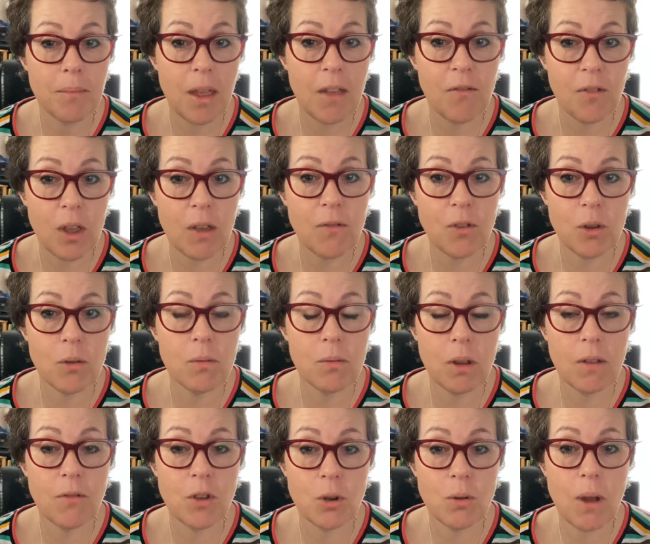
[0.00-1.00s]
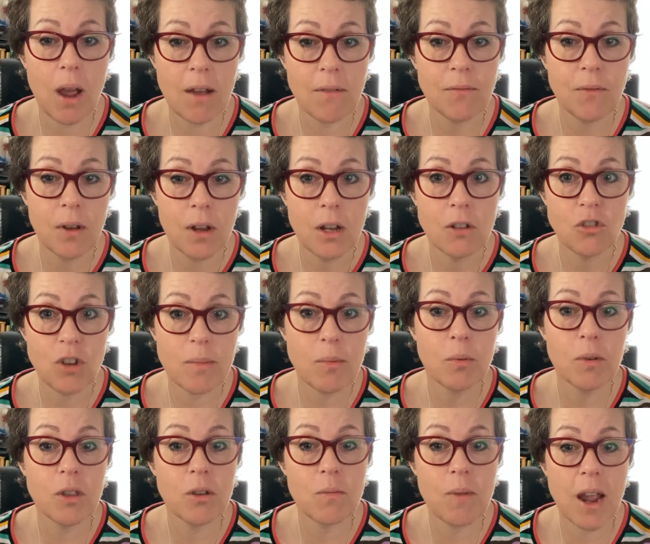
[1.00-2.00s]
If you have
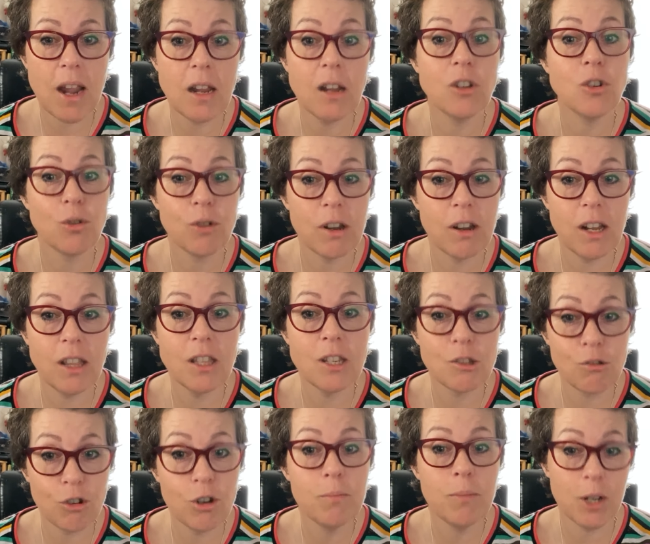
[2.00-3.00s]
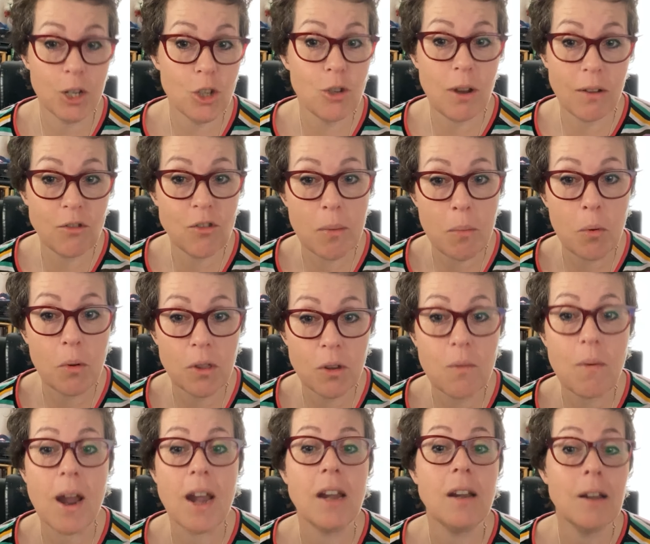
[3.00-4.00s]
trouble with your weight and you're in this group because you have trouble with
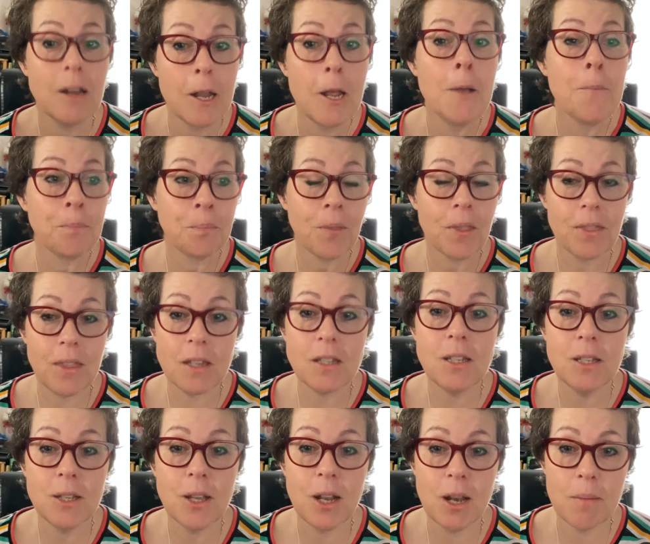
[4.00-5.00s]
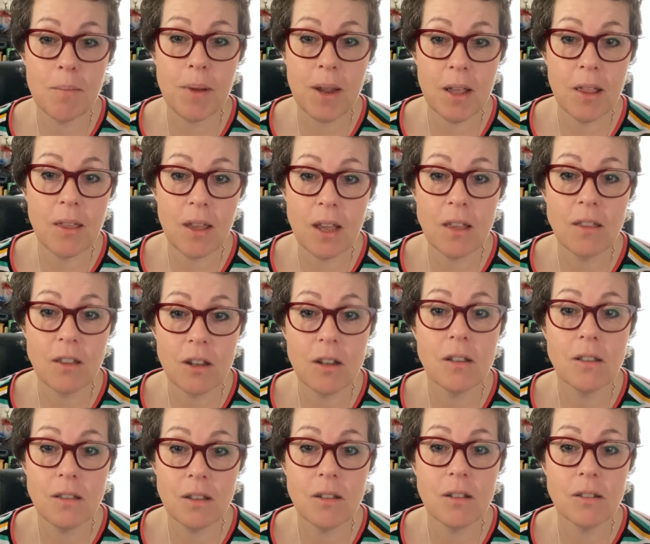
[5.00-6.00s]
your weight, this is going to be a thing
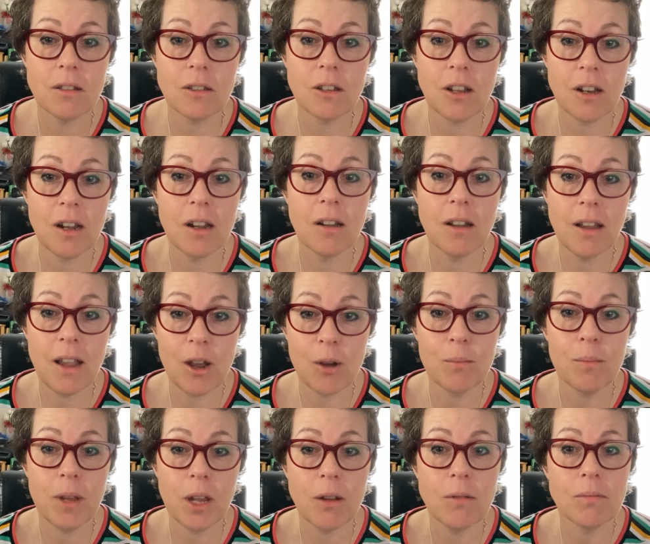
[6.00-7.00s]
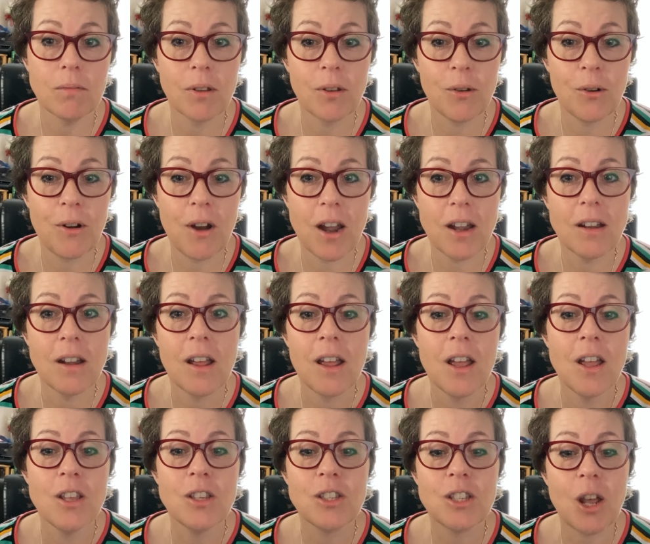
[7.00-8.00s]
that's going to help you. All right,
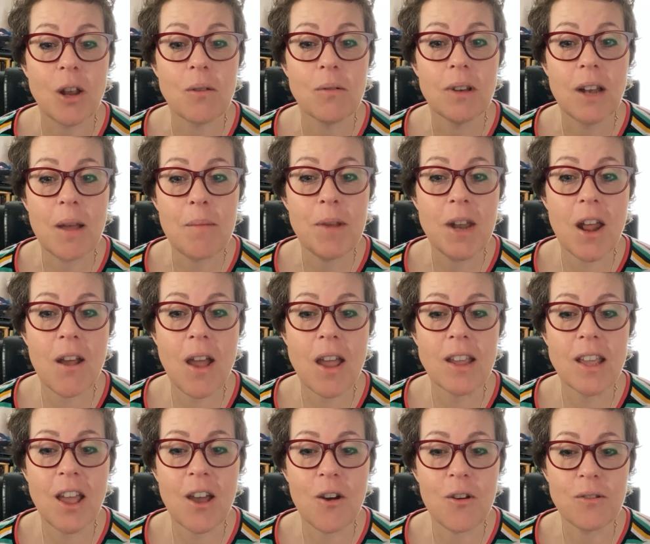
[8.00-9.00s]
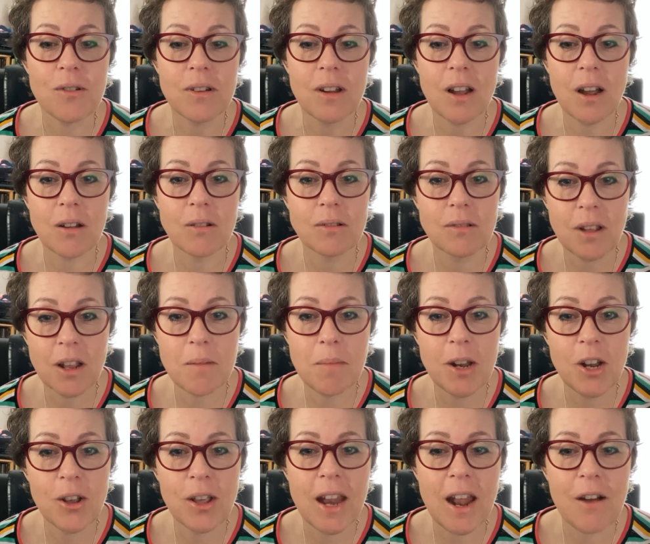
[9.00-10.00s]
so let me know how you get on. I'm going to
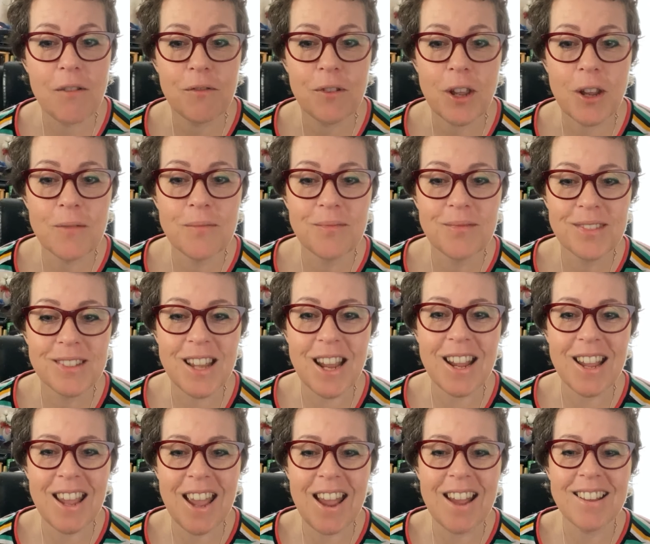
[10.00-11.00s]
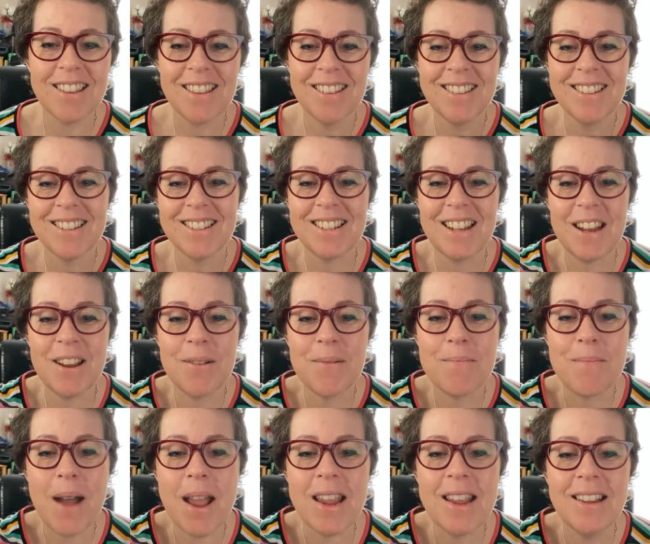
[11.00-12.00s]
be looking out for you. Take care. See
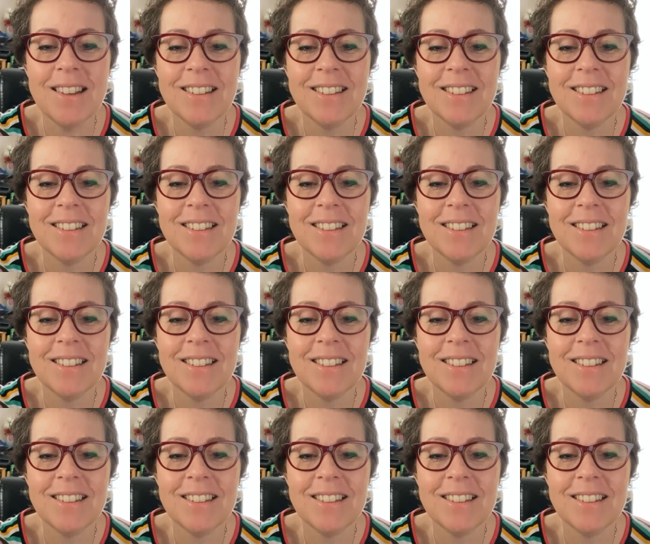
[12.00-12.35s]
you. Bye.